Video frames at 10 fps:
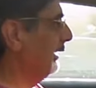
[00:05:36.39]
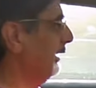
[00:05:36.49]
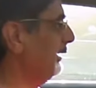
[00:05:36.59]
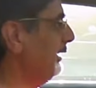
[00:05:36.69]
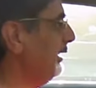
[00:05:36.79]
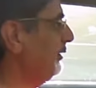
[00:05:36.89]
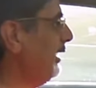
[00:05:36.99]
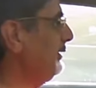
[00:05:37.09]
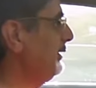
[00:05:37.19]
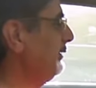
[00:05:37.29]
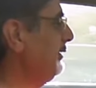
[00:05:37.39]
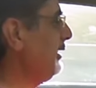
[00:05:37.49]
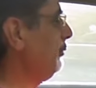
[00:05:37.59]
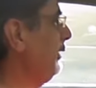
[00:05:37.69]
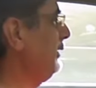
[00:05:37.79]
The gear changes
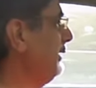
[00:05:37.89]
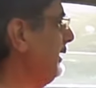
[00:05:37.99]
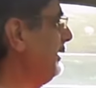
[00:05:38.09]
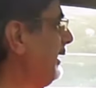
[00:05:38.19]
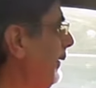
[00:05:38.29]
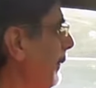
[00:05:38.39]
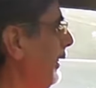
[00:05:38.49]
just when you need it.